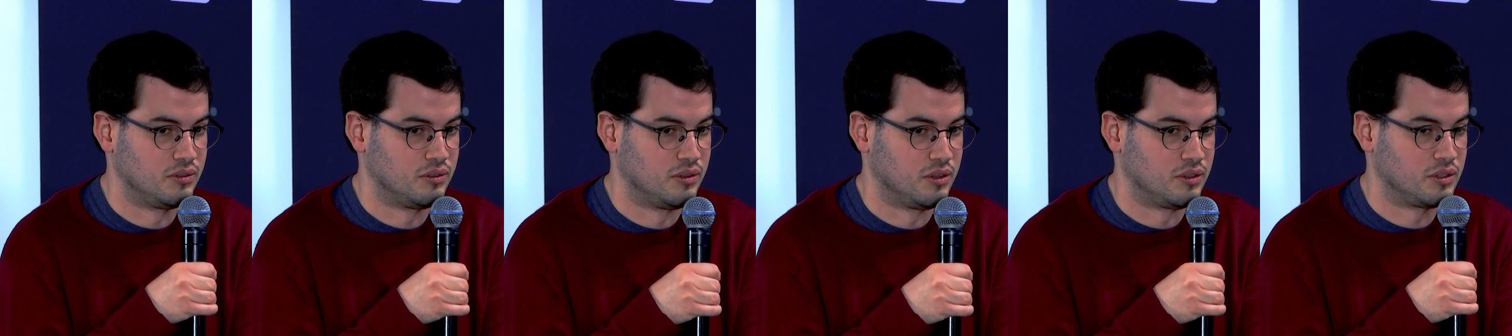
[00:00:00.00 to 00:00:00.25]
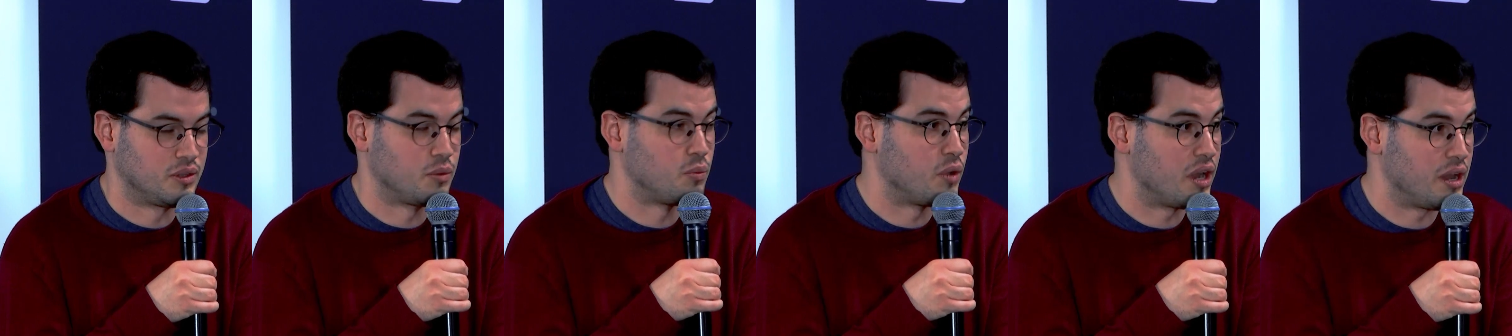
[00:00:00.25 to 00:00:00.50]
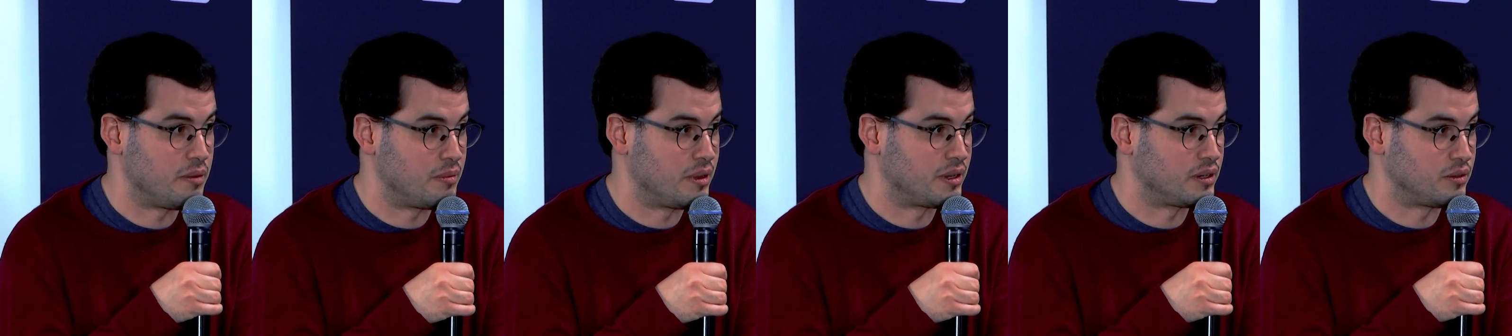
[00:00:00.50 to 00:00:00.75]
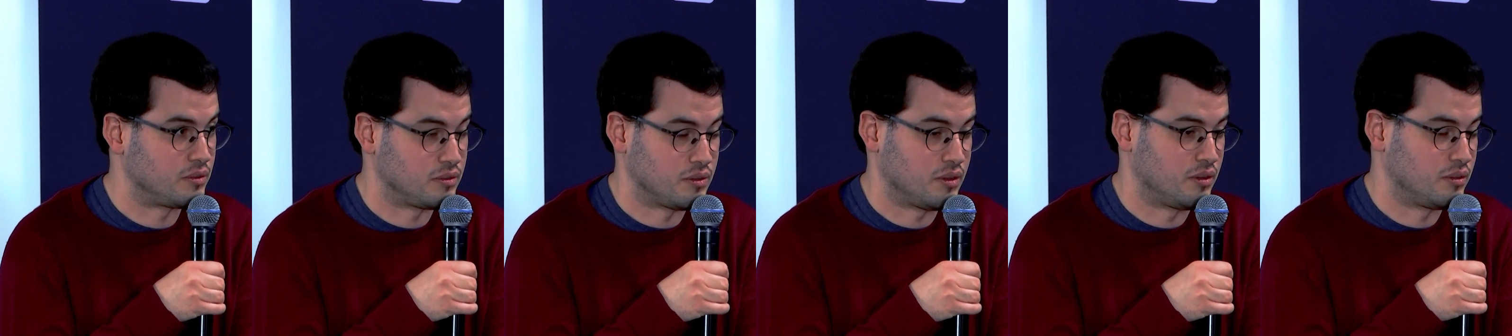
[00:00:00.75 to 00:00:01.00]
on the web and
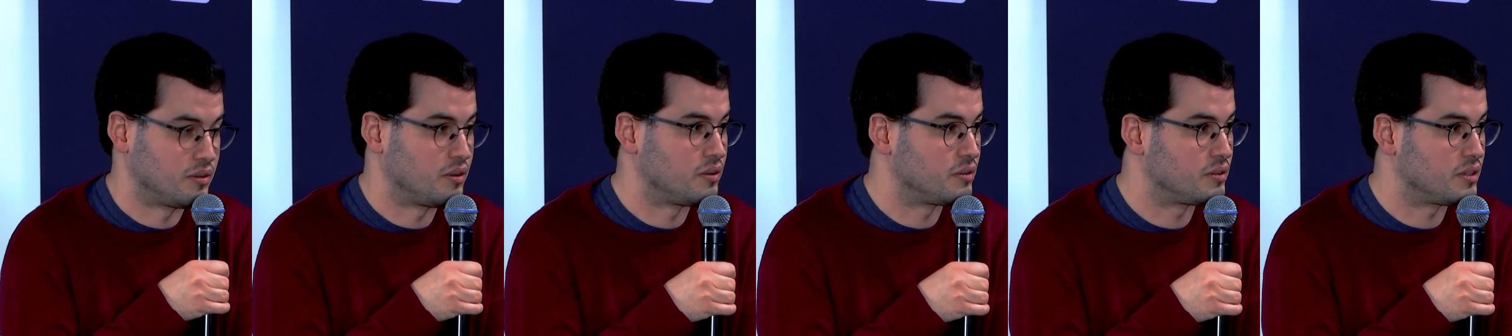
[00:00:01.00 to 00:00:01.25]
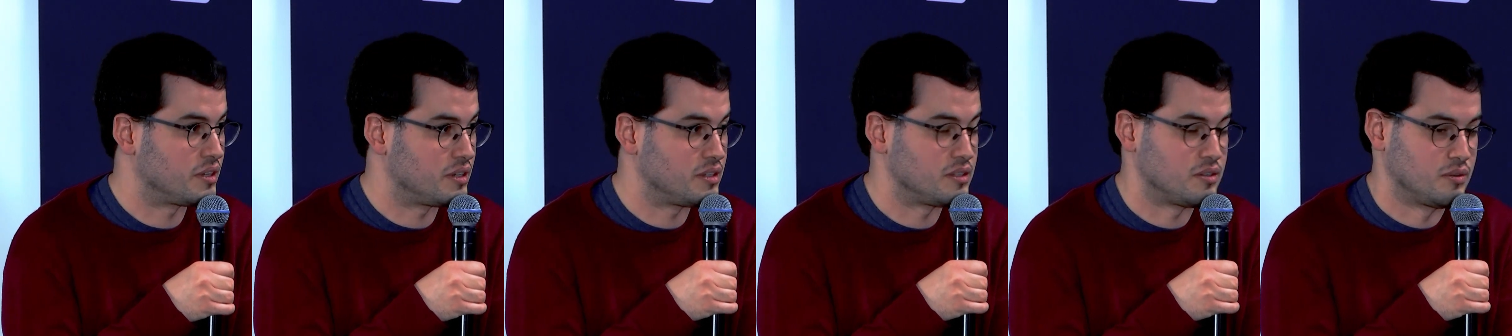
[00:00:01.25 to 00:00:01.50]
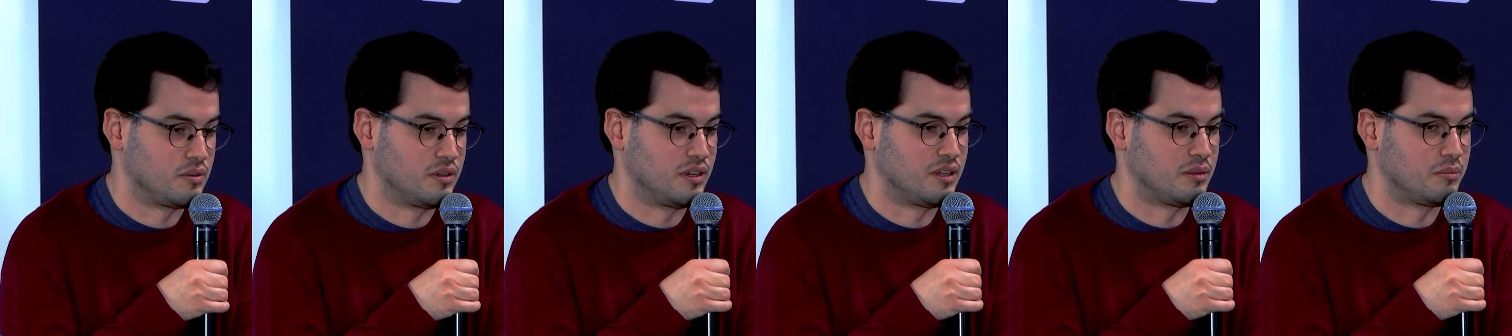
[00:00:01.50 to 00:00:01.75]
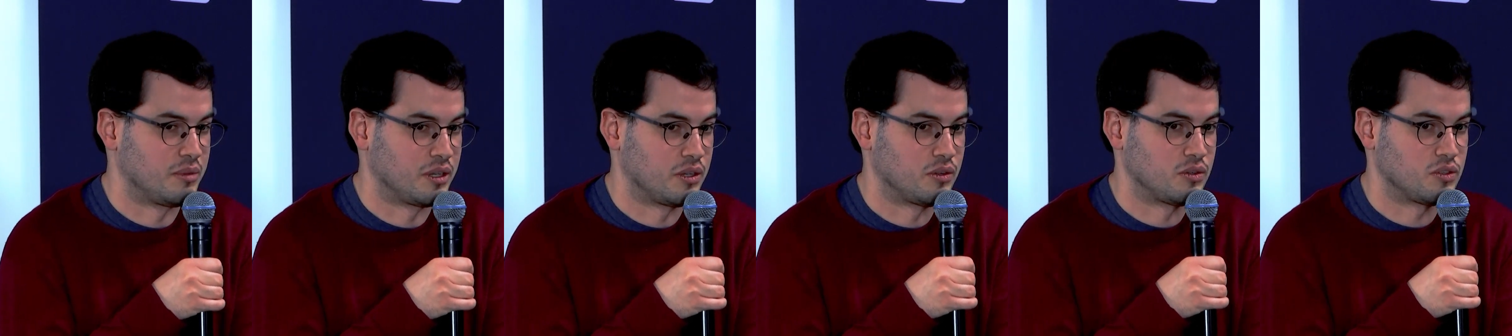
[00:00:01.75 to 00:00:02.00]
on the internet,
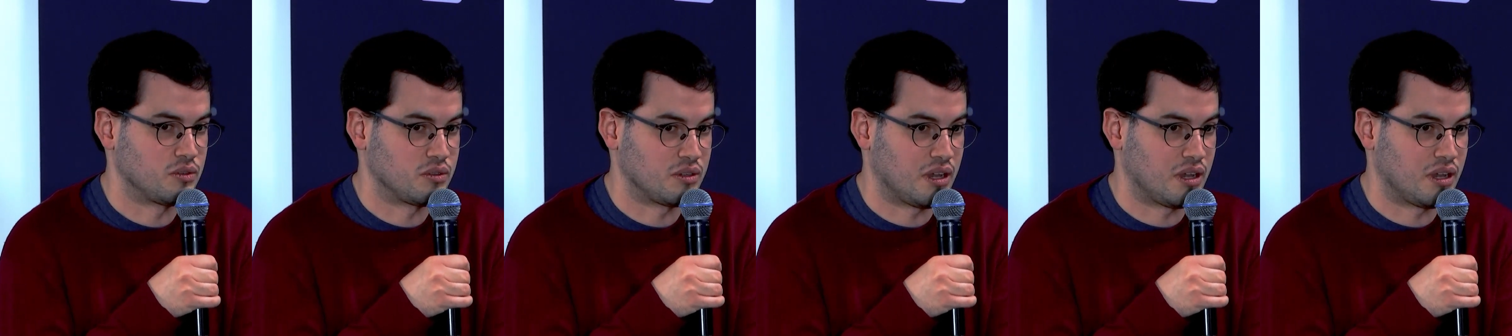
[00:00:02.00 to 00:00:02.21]
because